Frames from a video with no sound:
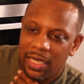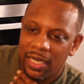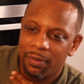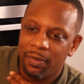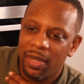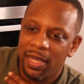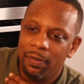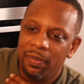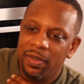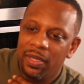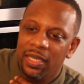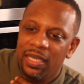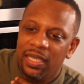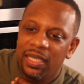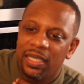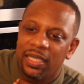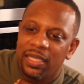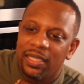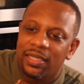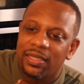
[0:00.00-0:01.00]
and yeah.
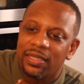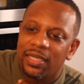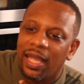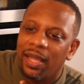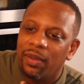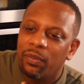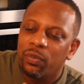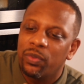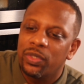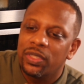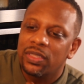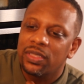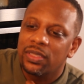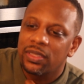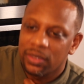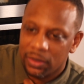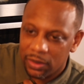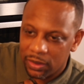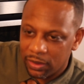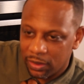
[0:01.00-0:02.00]
maybe that
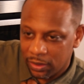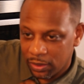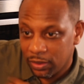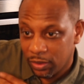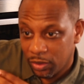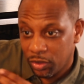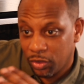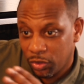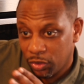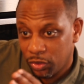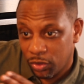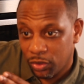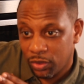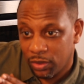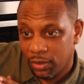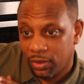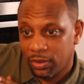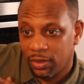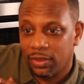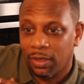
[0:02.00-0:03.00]
was
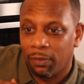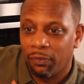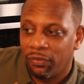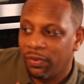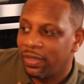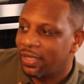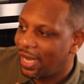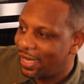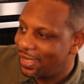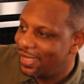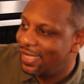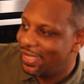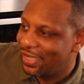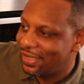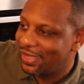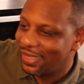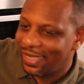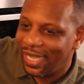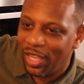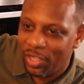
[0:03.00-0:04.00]
something mm-hmm. that needed
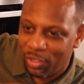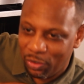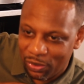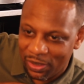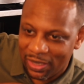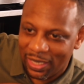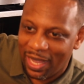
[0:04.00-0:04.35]
to get you to